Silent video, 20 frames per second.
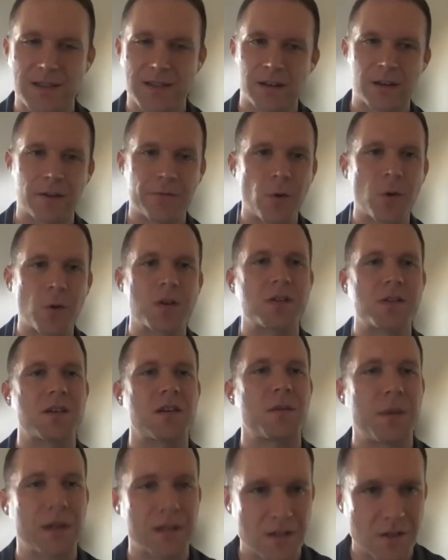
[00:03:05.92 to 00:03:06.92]
said, it forces you
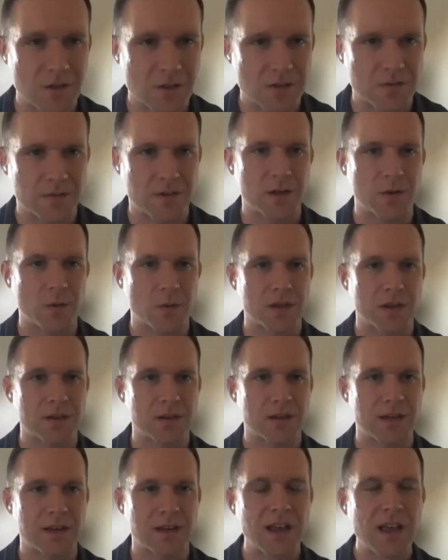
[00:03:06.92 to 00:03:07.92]
to make decisions very
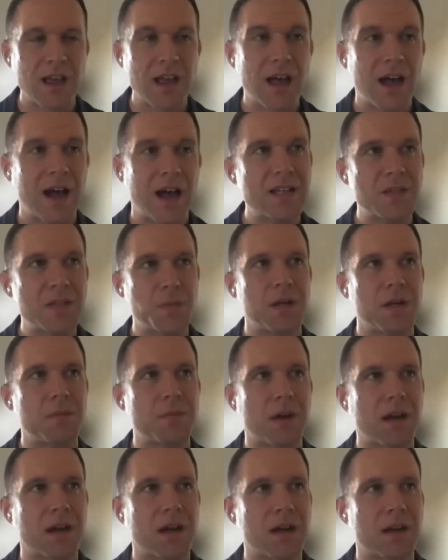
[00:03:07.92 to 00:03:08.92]
quickly. And I spend
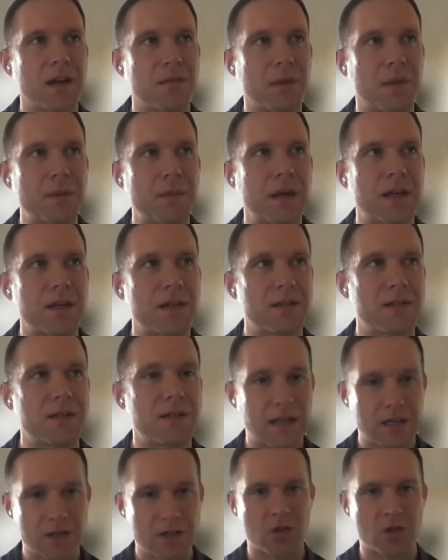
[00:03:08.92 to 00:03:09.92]
my
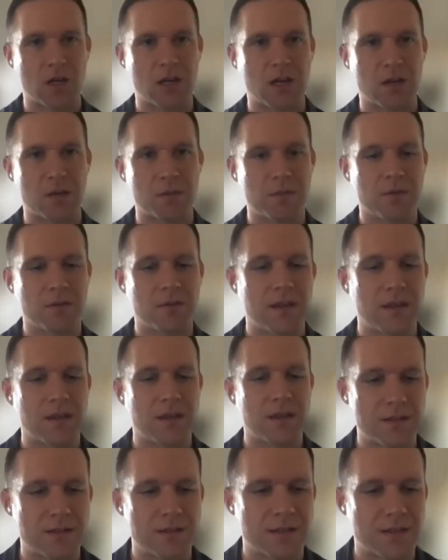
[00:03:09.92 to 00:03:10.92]
day job
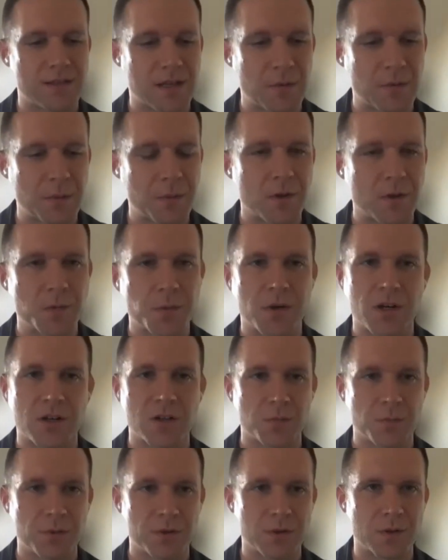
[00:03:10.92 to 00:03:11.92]
is I'm a post
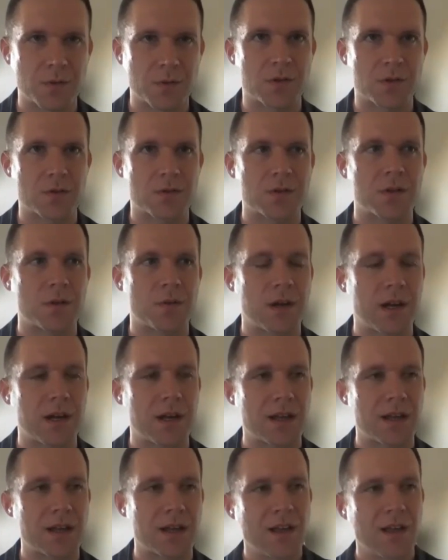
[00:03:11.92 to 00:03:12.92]
production producer, so
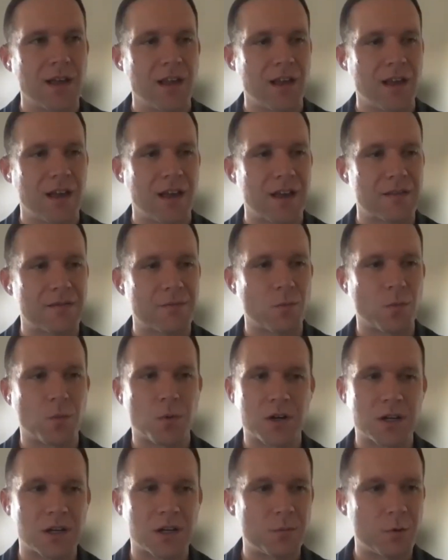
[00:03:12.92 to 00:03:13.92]
I
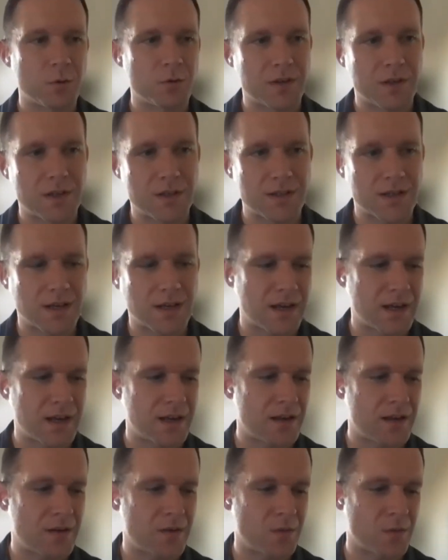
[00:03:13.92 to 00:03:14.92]
work in movies,
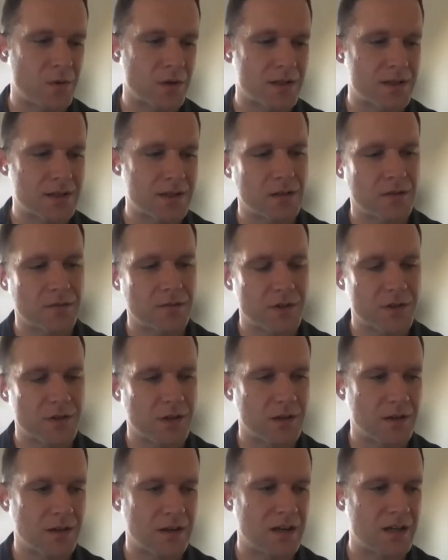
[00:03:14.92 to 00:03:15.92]
I work in
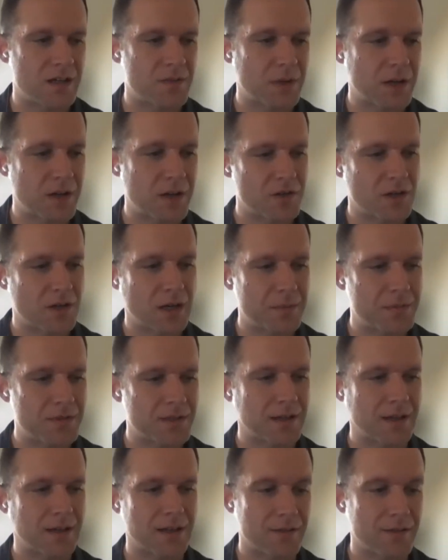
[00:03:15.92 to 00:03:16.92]
television. It is my job to
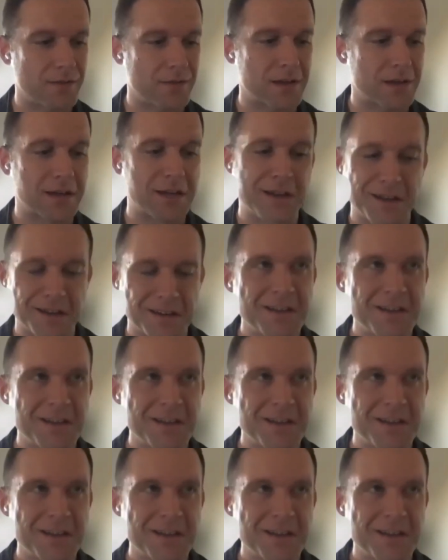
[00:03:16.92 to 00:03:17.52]
kind of like